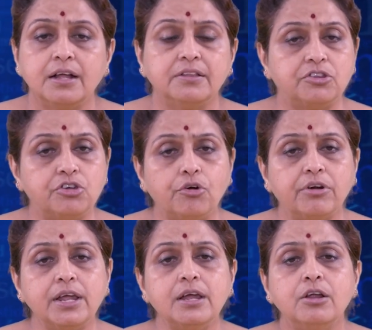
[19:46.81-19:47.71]
The
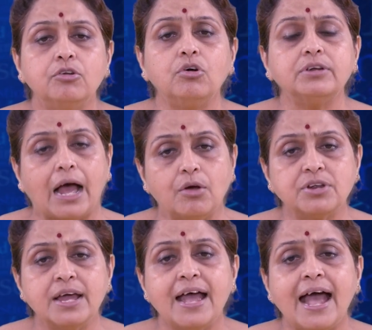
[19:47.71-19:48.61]
theory, no
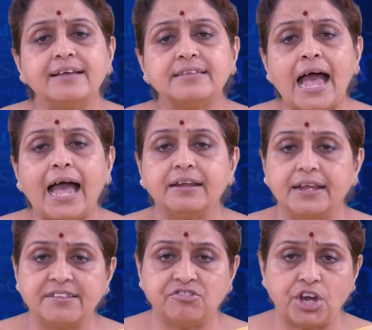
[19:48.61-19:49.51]
doubt, has had
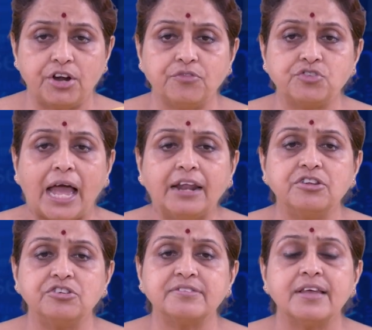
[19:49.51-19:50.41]
its share of
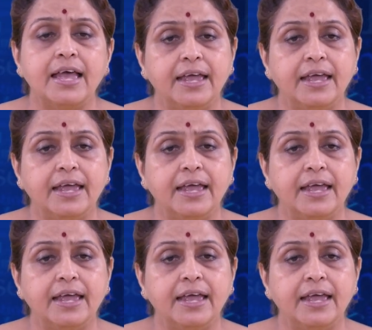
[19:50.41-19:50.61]
challenges,